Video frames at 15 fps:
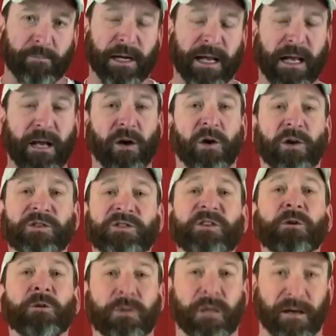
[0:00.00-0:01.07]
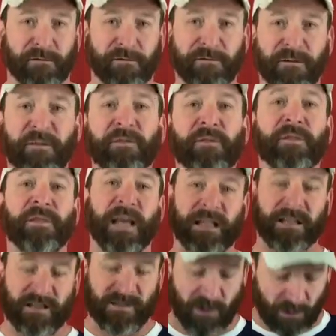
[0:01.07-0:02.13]
but I also love
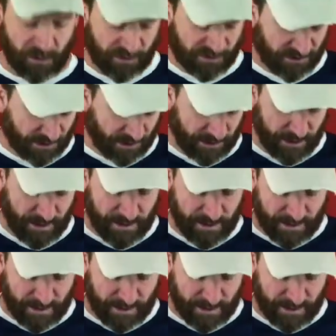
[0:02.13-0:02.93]
that this holster,